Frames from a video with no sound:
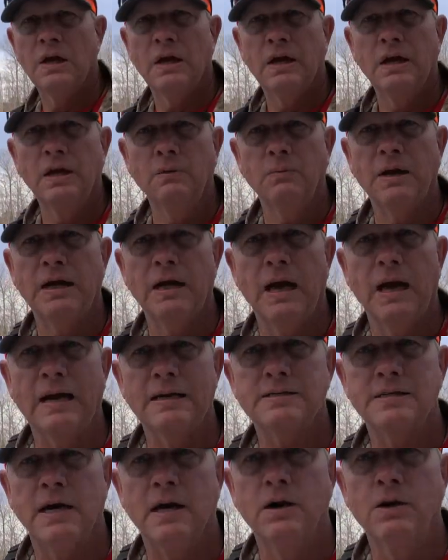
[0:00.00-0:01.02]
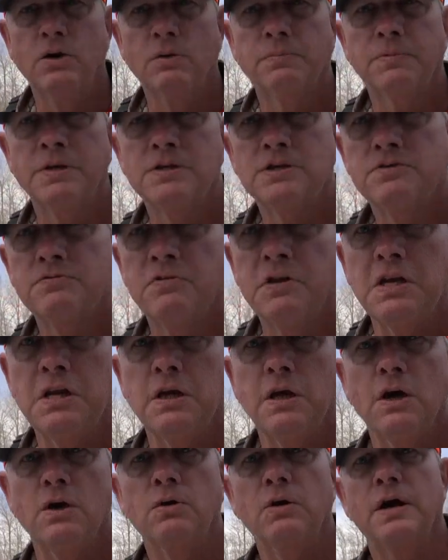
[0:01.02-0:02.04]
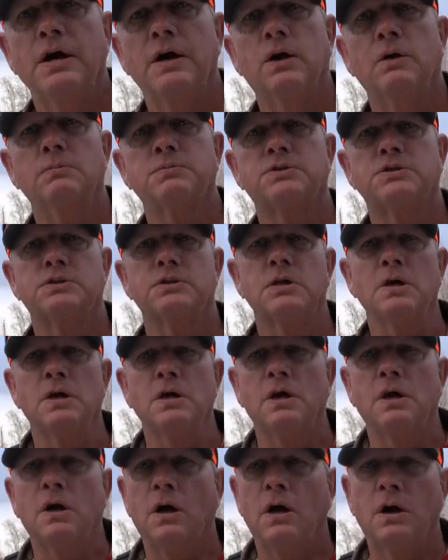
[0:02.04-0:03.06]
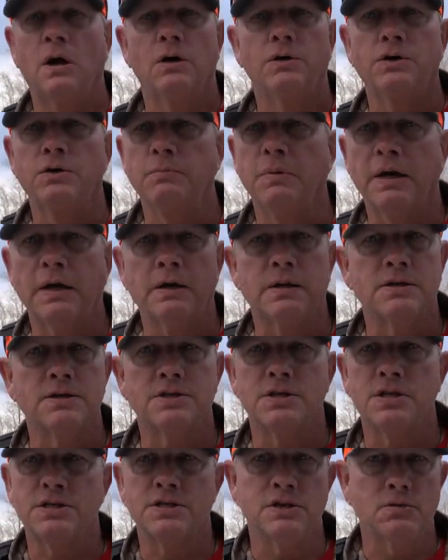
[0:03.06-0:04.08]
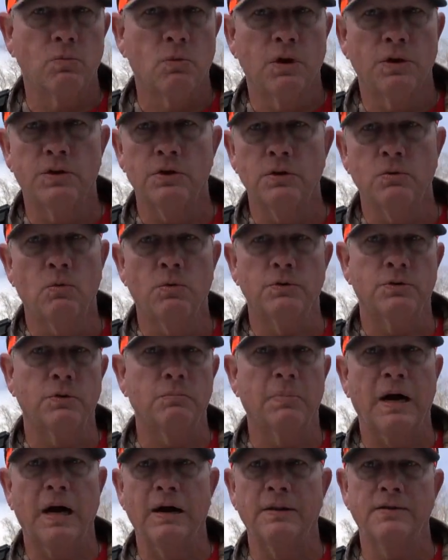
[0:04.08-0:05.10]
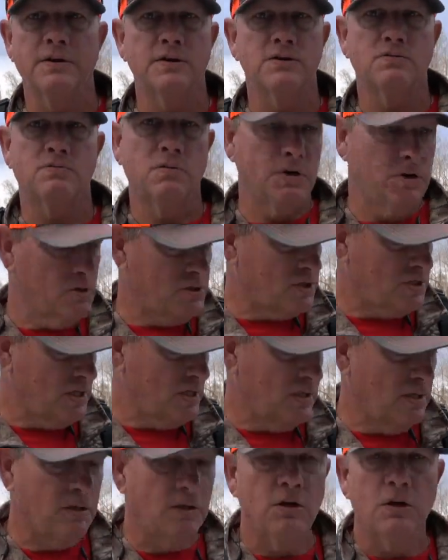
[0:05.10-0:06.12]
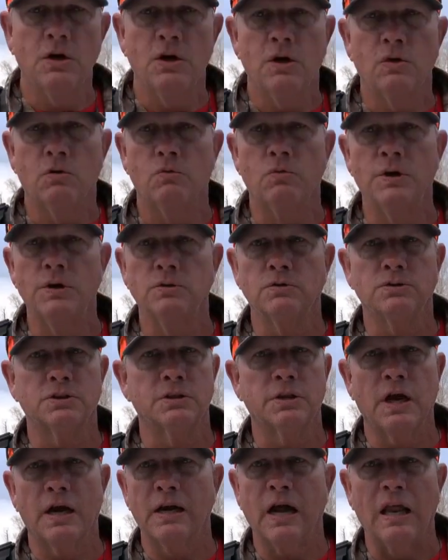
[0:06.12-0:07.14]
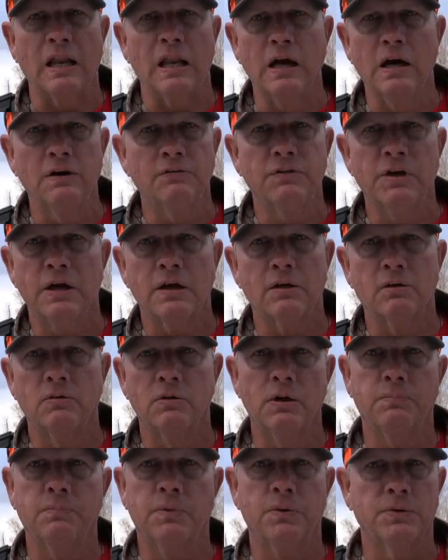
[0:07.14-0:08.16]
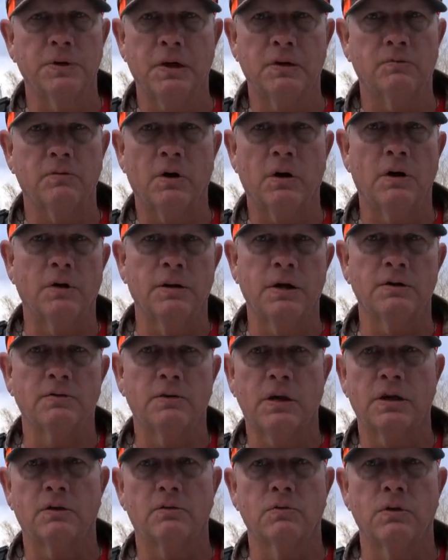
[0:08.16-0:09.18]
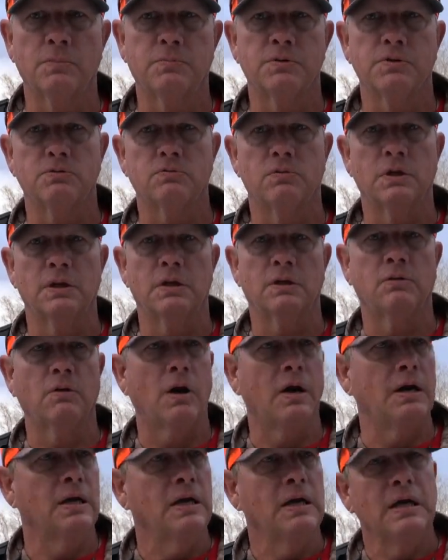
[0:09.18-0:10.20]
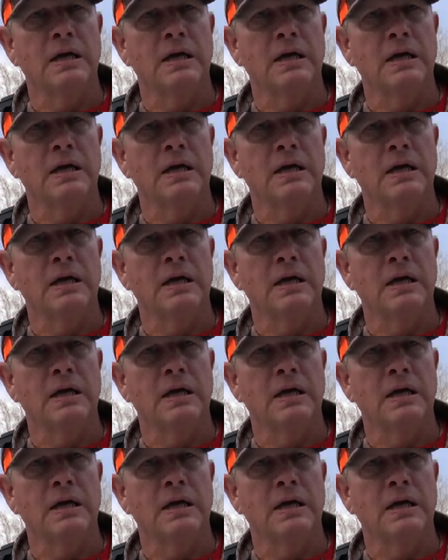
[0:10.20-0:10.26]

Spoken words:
Anyway, guys, I hope this video helps you make a decision whether you want to buy these rear-seated reels or not. I love that grip on that rod. That grip is really great.